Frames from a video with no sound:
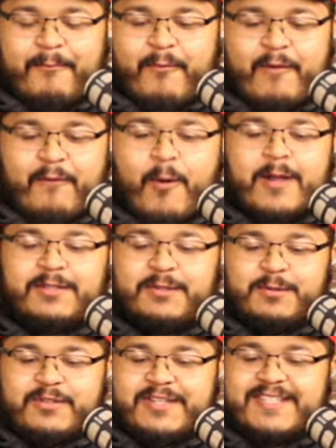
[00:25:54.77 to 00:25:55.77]
with what
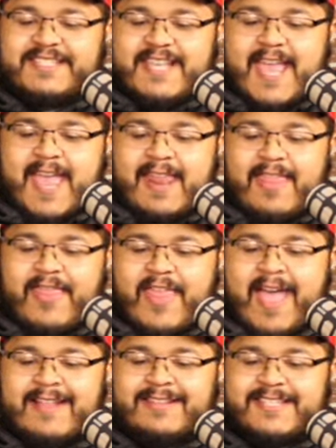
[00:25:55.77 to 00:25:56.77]
you just said,
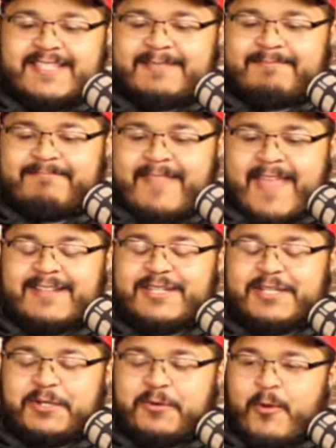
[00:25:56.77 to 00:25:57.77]
that just
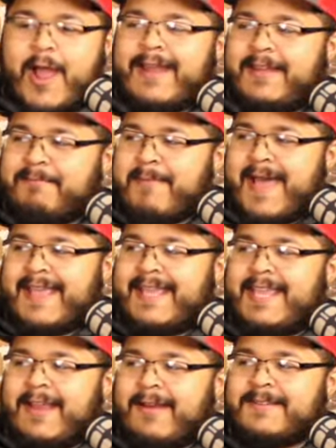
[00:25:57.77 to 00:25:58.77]
grinded my
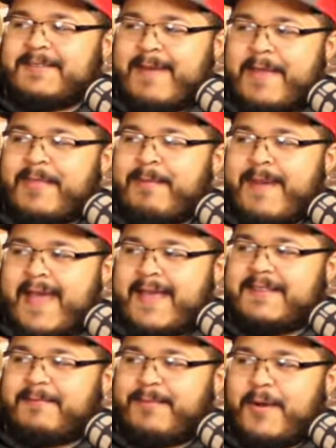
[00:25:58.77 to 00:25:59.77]
gears about the
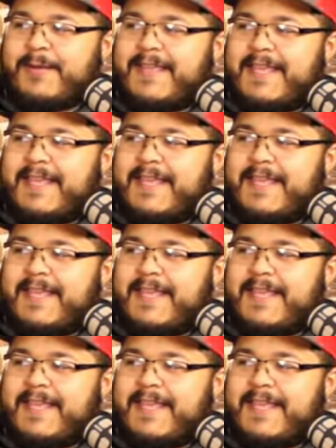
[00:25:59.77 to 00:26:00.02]
basketball